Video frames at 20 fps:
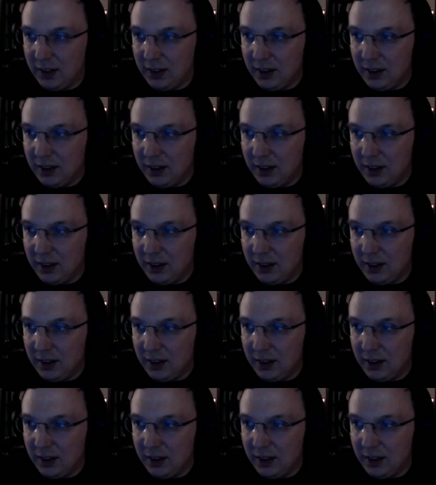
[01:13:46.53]
I find
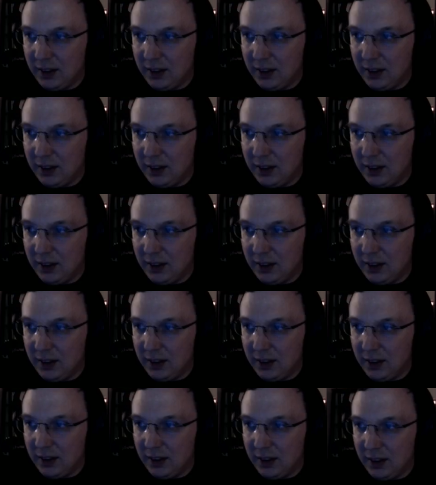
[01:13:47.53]
that's...
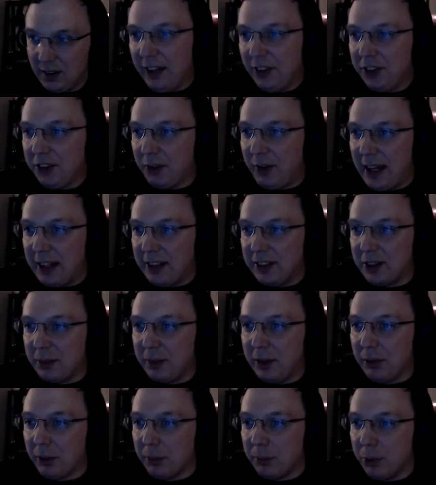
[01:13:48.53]
I also had
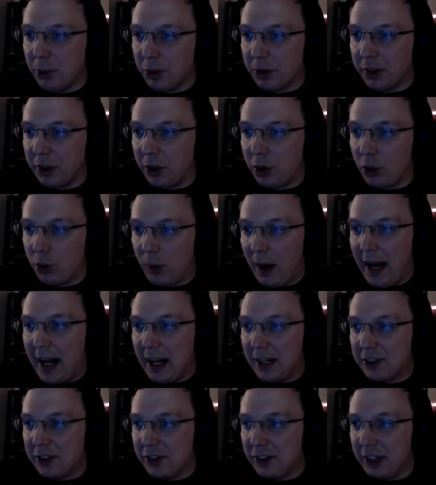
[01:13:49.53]
somebody report a
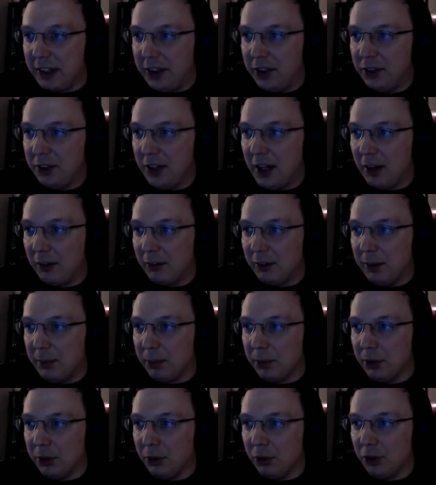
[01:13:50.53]
crash that I could not
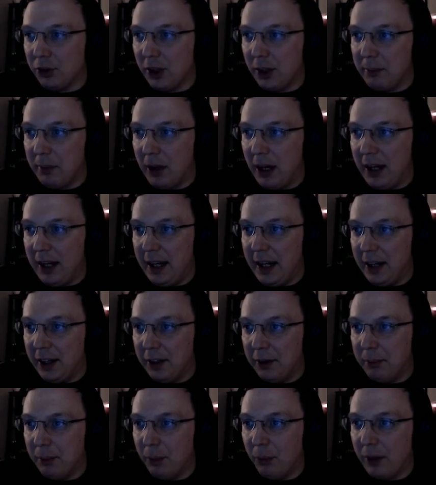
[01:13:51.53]
reproduce on my end,
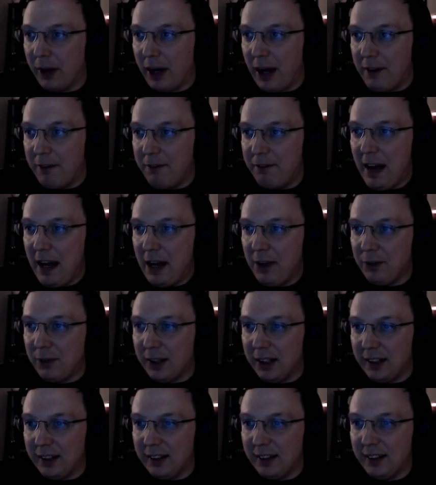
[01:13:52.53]
but when I found
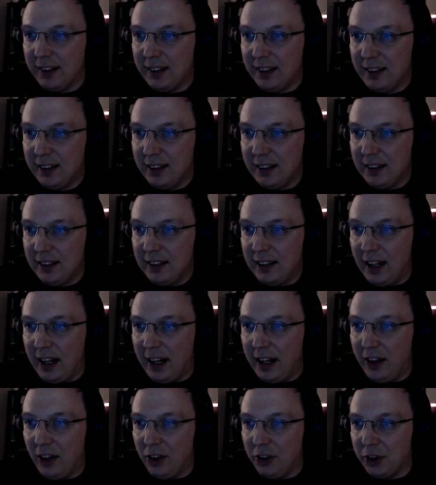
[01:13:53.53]
it, I
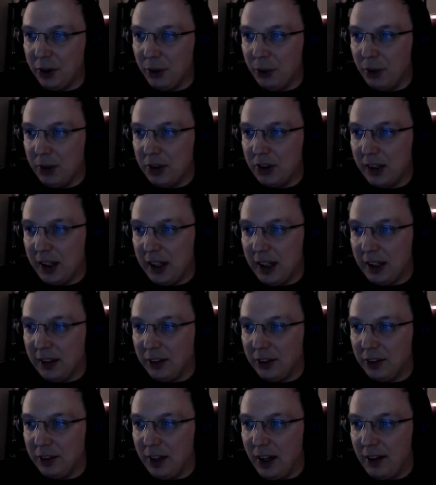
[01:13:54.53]
also, once again,
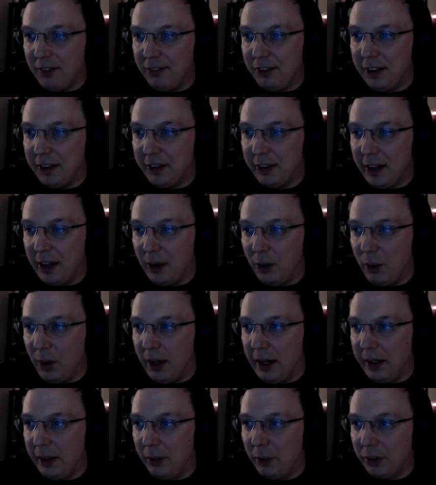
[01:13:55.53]
could not figure out
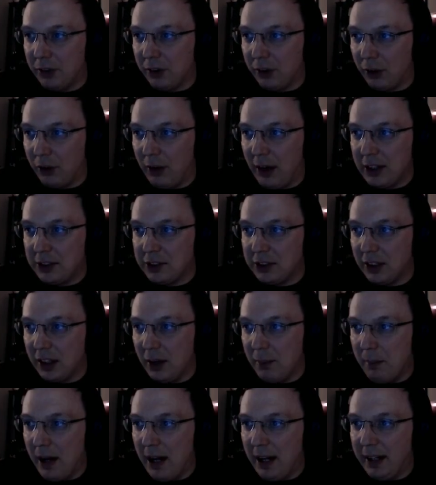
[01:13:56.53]
why it wasn't crashing
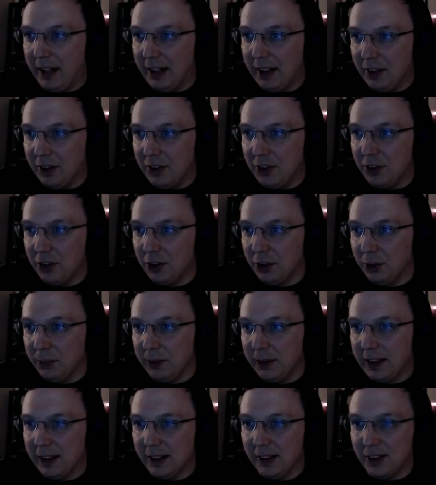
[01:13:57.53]
on my end, too,
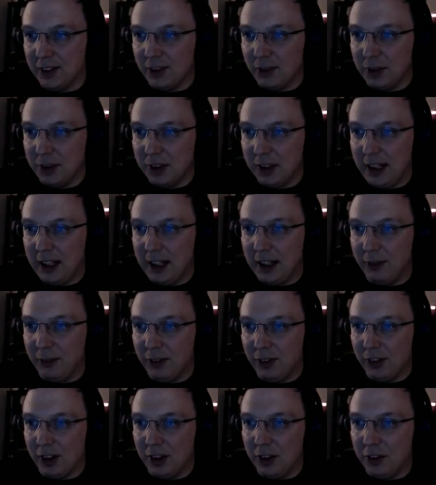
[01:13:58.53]
because, once again, it was
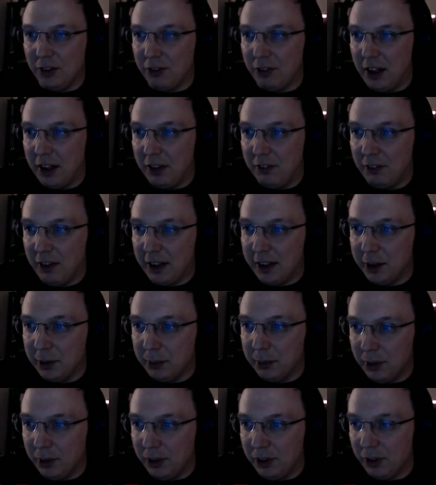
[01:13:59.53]
an undefined
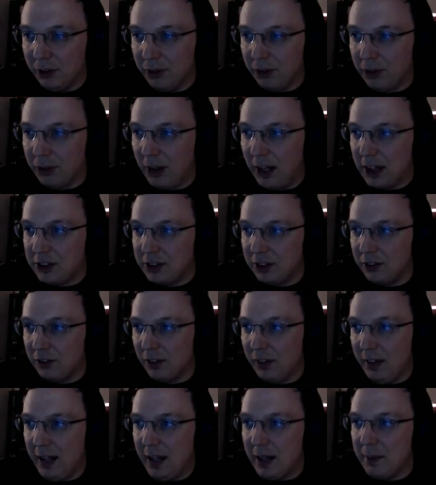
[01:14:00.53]
variable, so it was crashing for
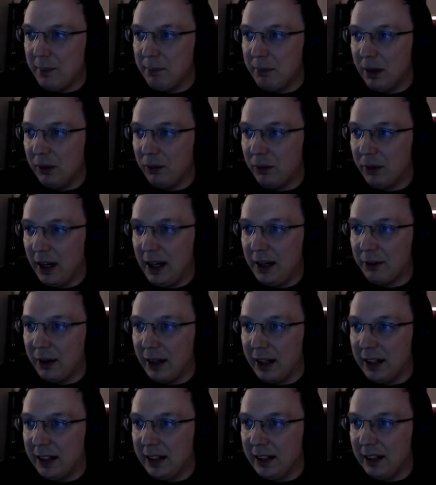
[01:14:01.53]
them, but when I
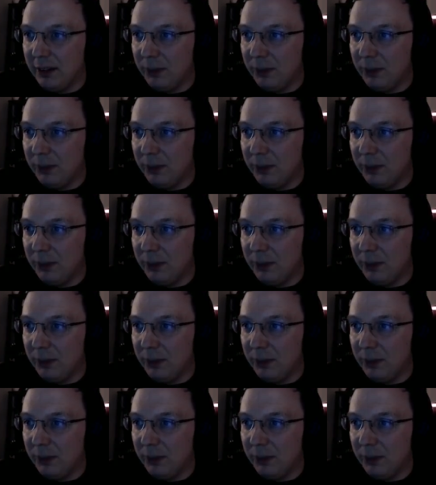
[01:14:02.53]
ran it, it